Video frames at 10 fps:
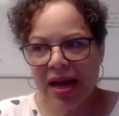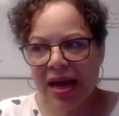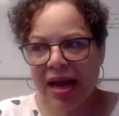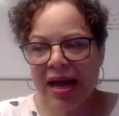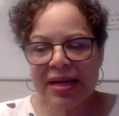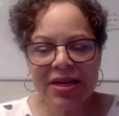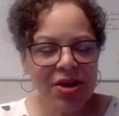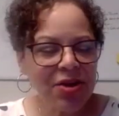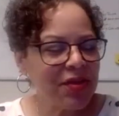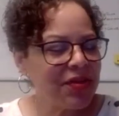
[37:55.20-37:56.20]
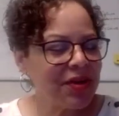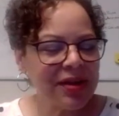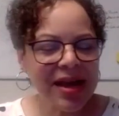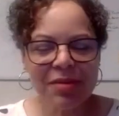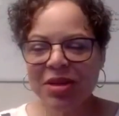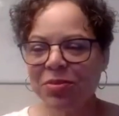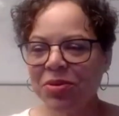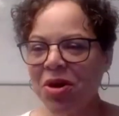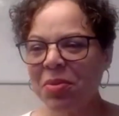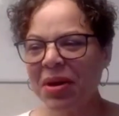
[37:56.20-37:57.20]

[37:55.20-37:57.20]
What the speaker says: I know that there are a lot of people going,